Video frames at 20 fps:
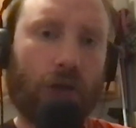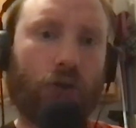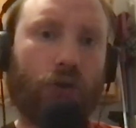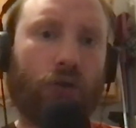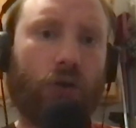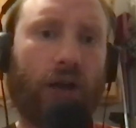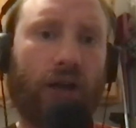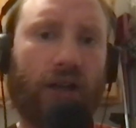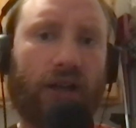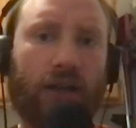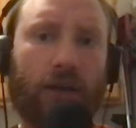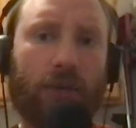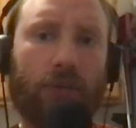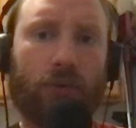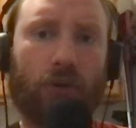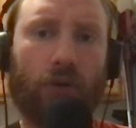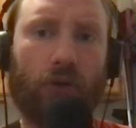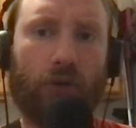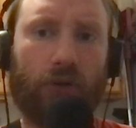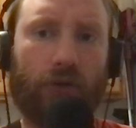Craig
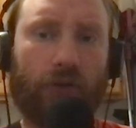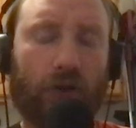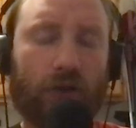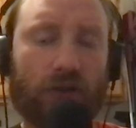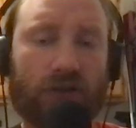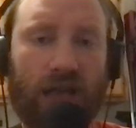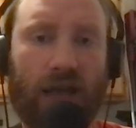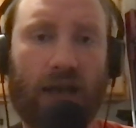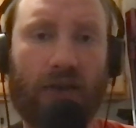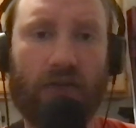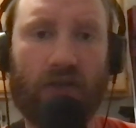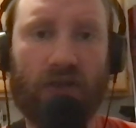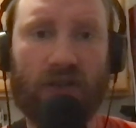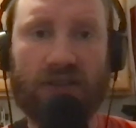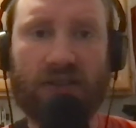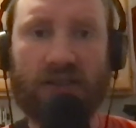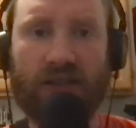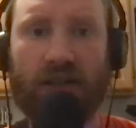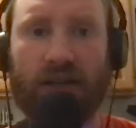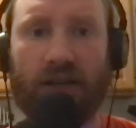Kimbrel, the first half of
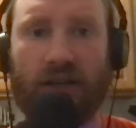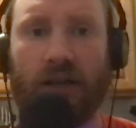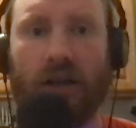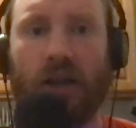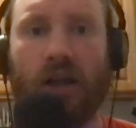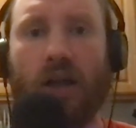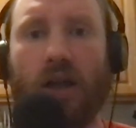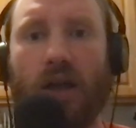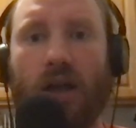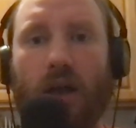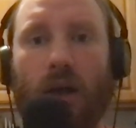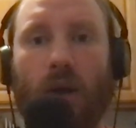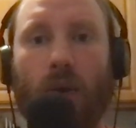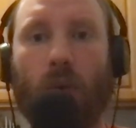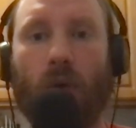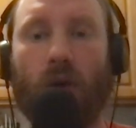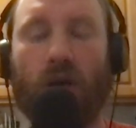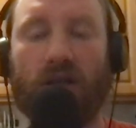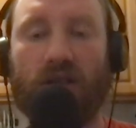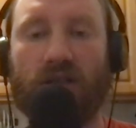this year,
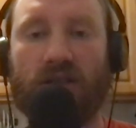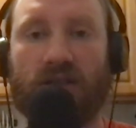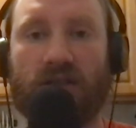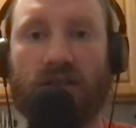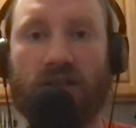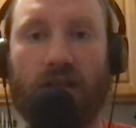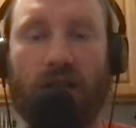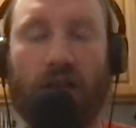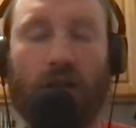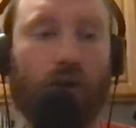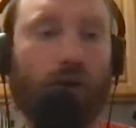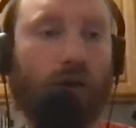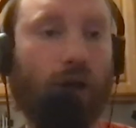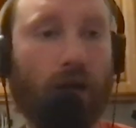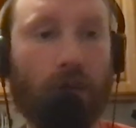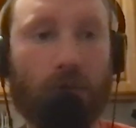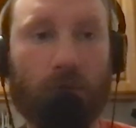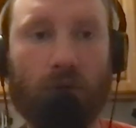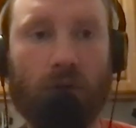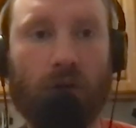was
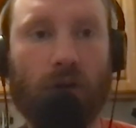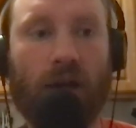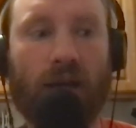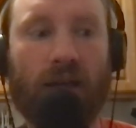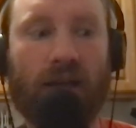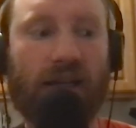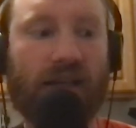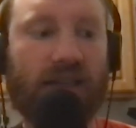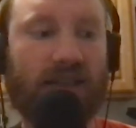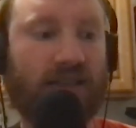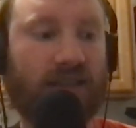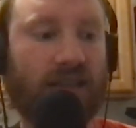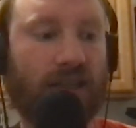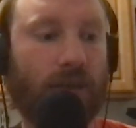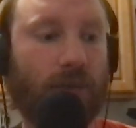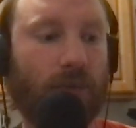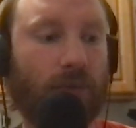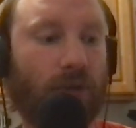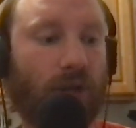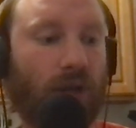incredible, and he
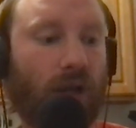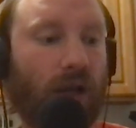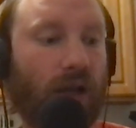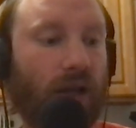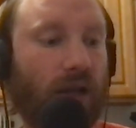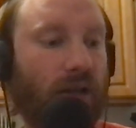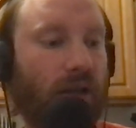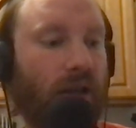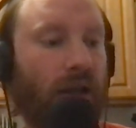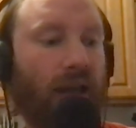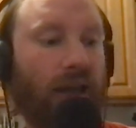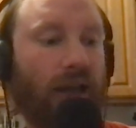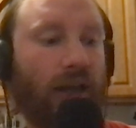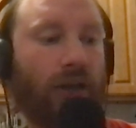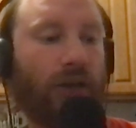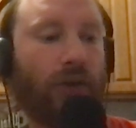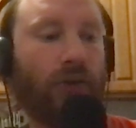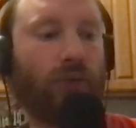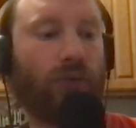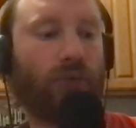seemed like
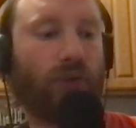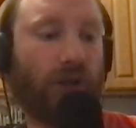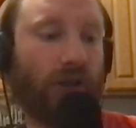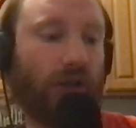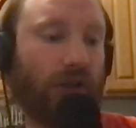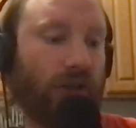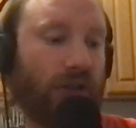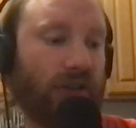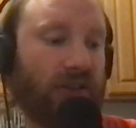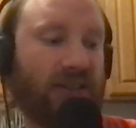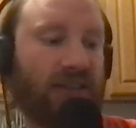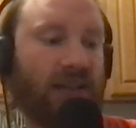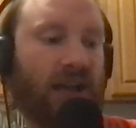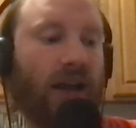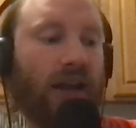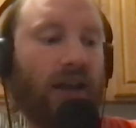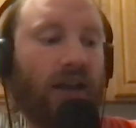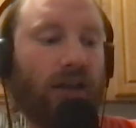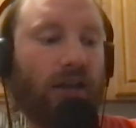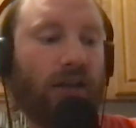a really good
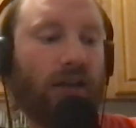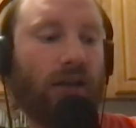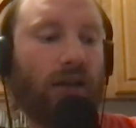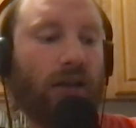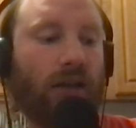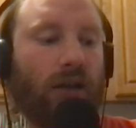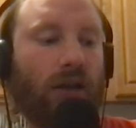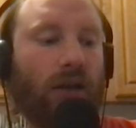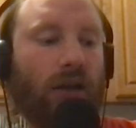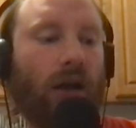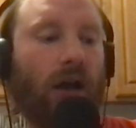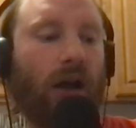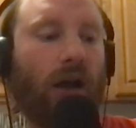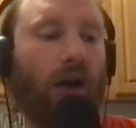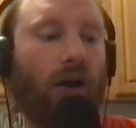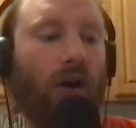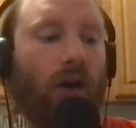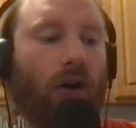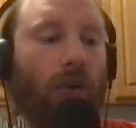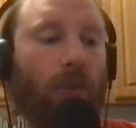signing
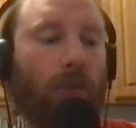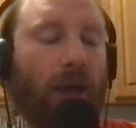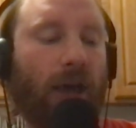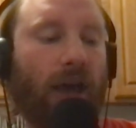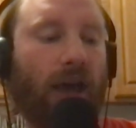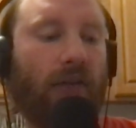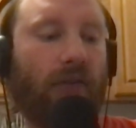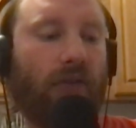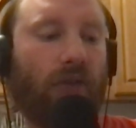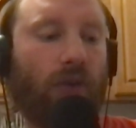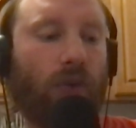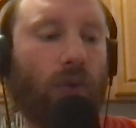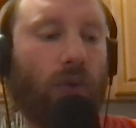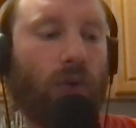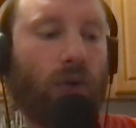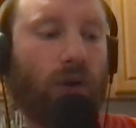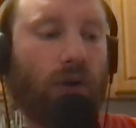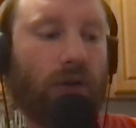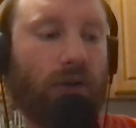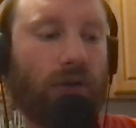on behalf of the
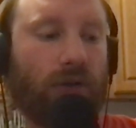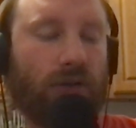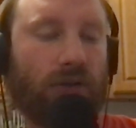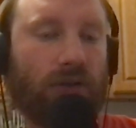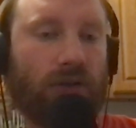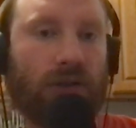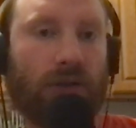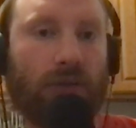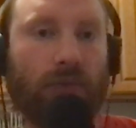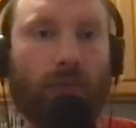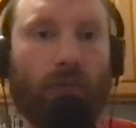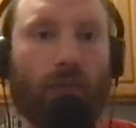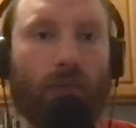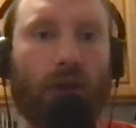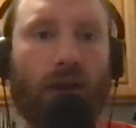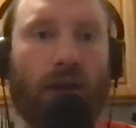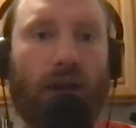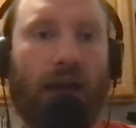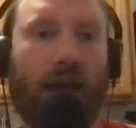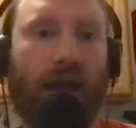Orioles
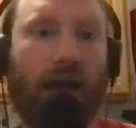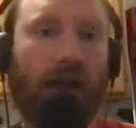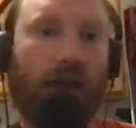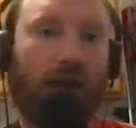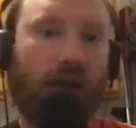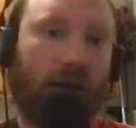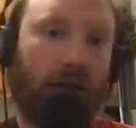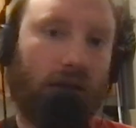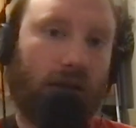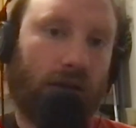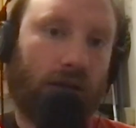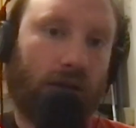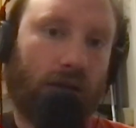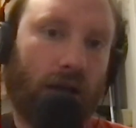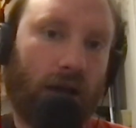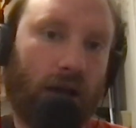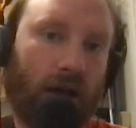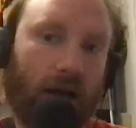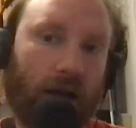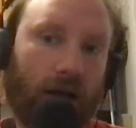
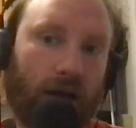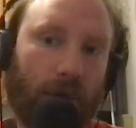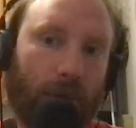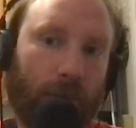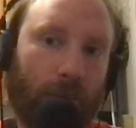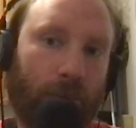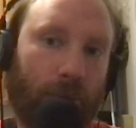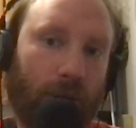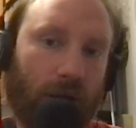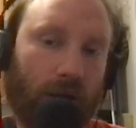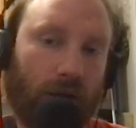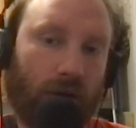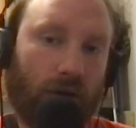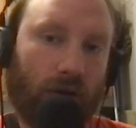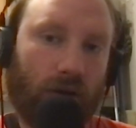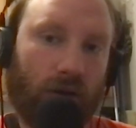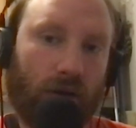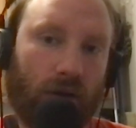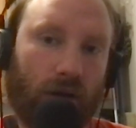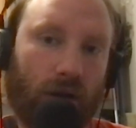but
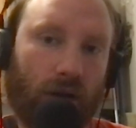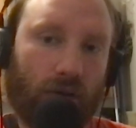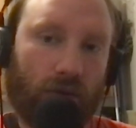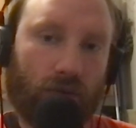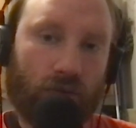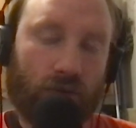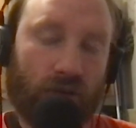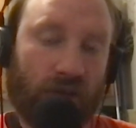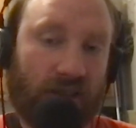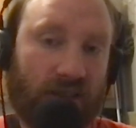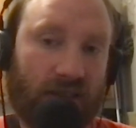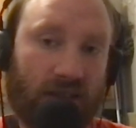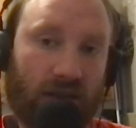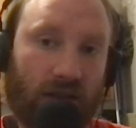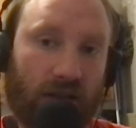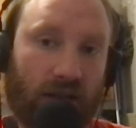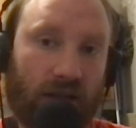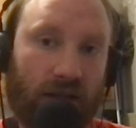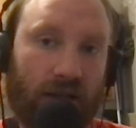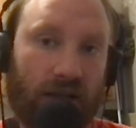
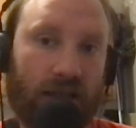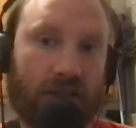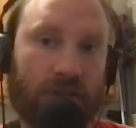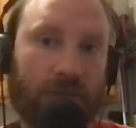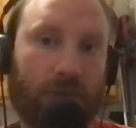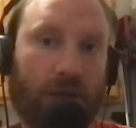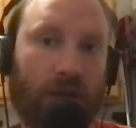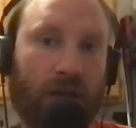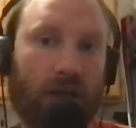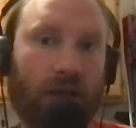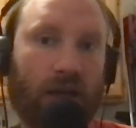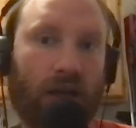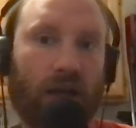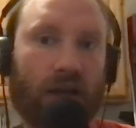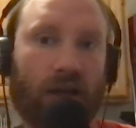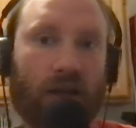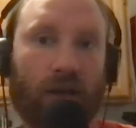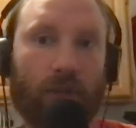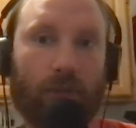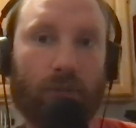recently he's been a
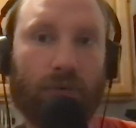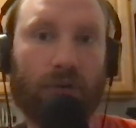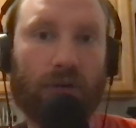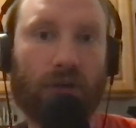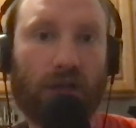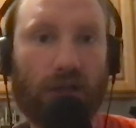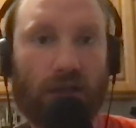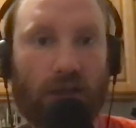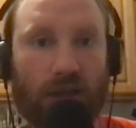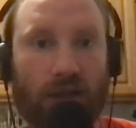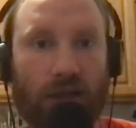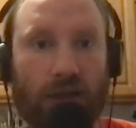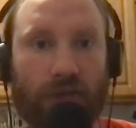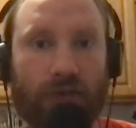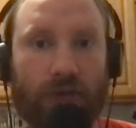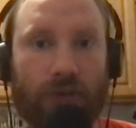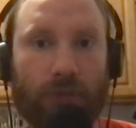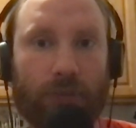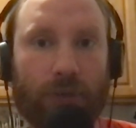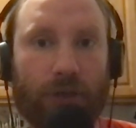completely
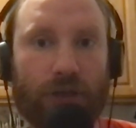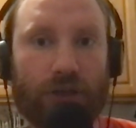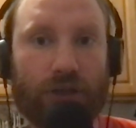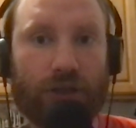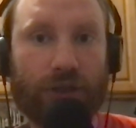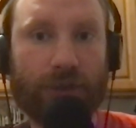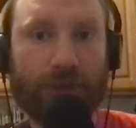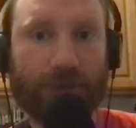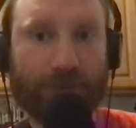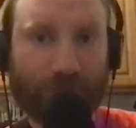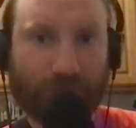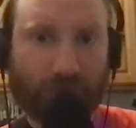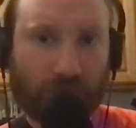different pitcher